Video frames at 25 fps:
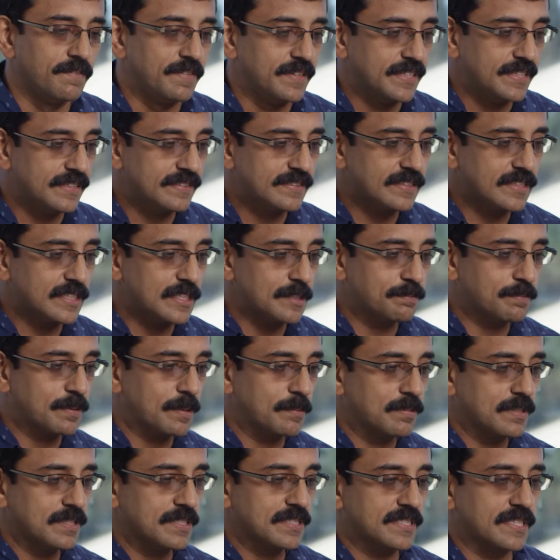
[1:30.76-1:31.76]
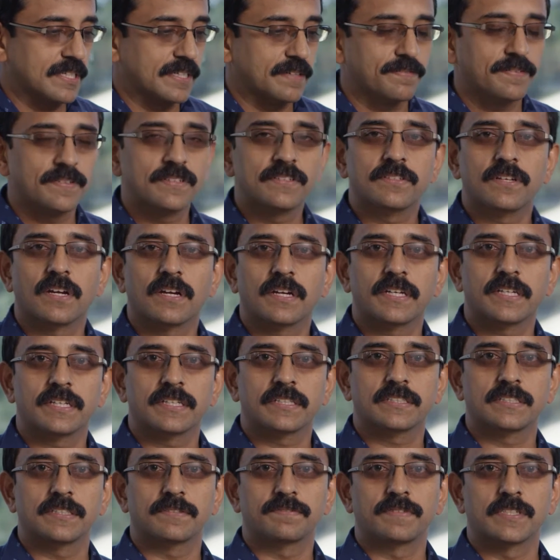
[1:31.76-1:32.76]
We recently published a reference
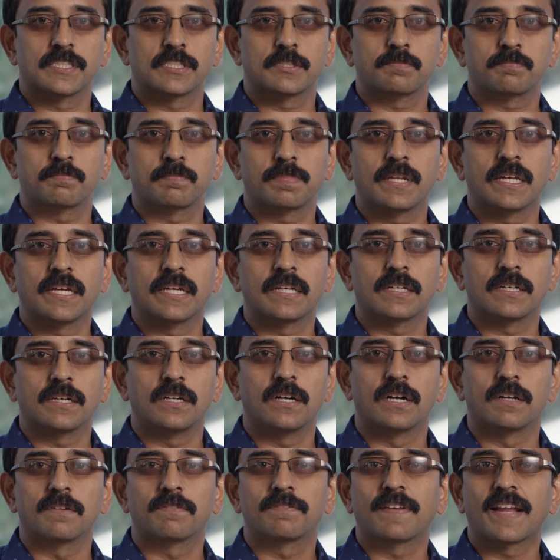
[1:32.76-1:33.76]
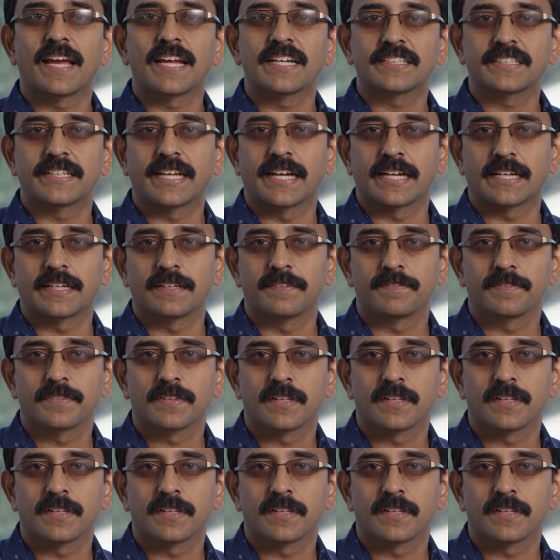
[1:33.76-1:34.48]
architecture for Splunk on FlashStack.